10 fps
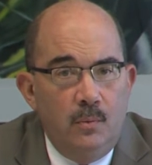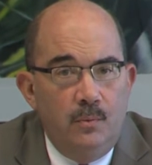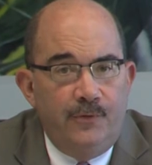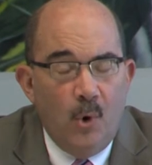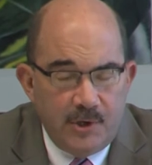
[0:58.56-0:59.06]

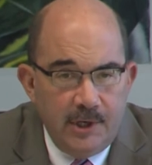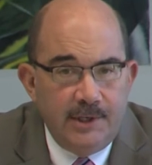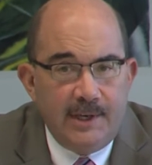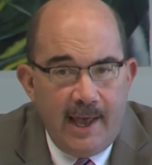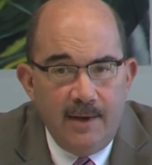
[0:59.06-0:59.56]

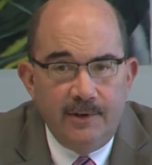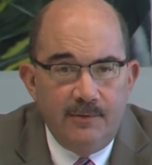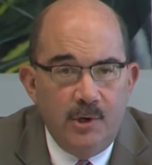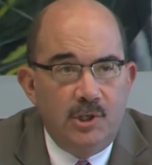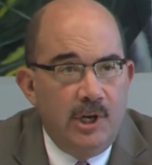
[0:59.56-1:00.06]
fortunate to have a
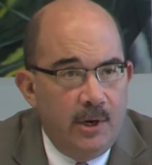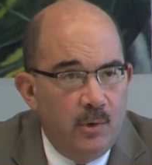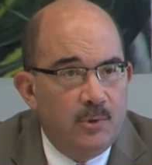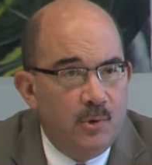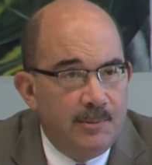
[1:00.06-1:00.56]
very
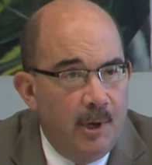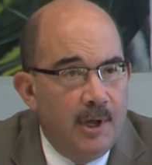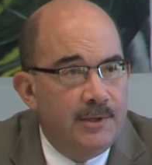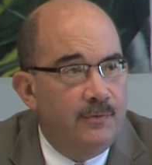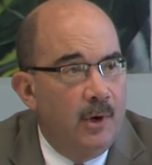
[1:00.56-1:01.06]
generous
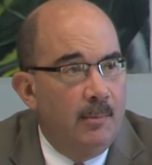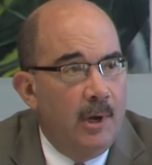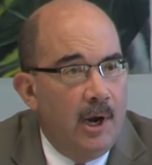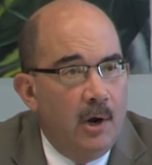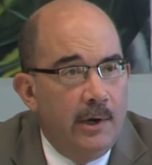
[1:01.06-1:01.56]
response from
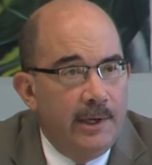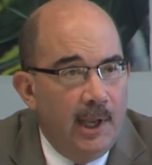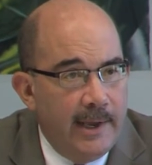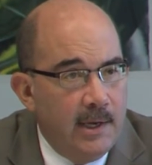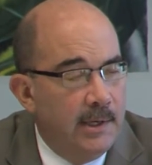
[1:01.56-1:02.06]
our
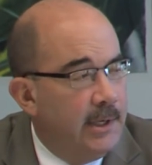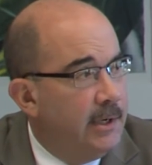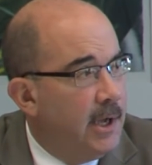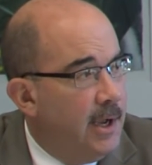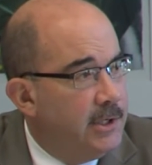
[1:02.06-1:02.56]
enlightened
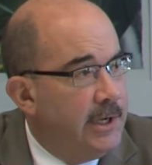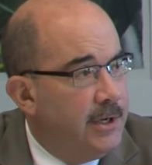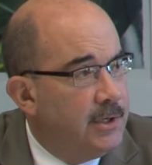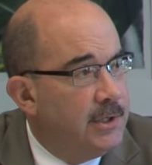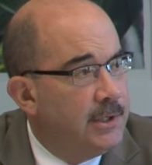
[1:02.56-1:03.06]
and
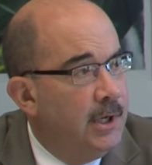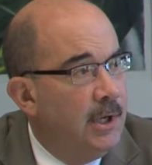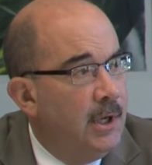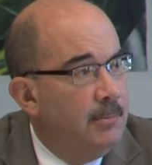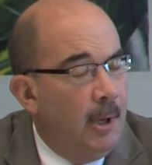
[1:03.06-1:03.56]
conscientious
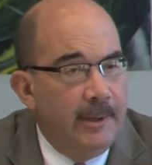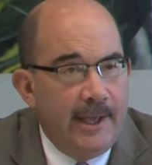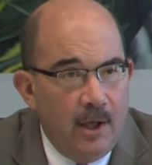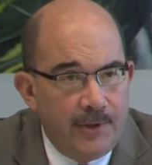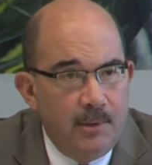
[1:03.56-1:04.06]
public health